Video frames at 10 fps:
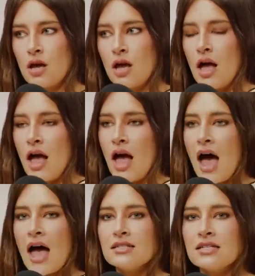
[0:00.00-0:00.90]
Good for you.
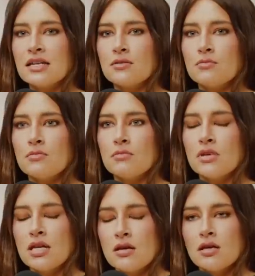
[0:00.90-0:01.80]
And it
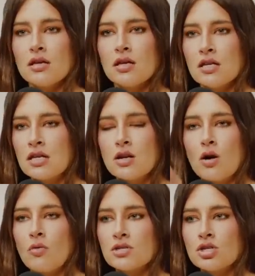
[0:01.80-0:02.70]
he he didn't
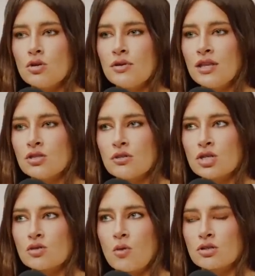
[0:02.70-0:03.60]
know what to do with it, so he
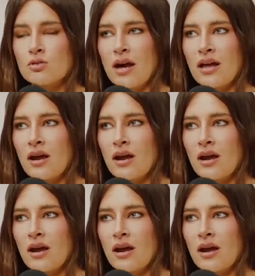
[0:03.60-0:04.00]
just walked away.